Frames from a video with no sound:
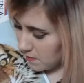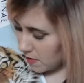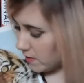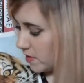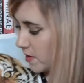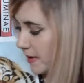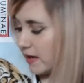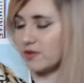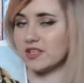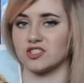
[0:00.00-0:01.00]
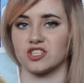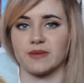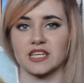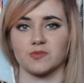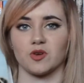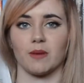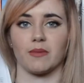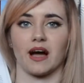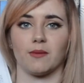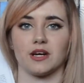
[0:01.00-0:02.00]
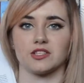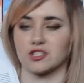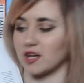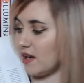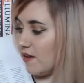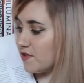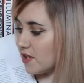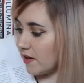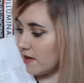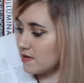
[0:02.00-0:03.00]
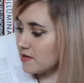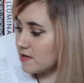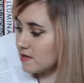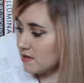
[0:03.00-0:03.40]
Oh, looking back on this just makes me remember how much I love tigers.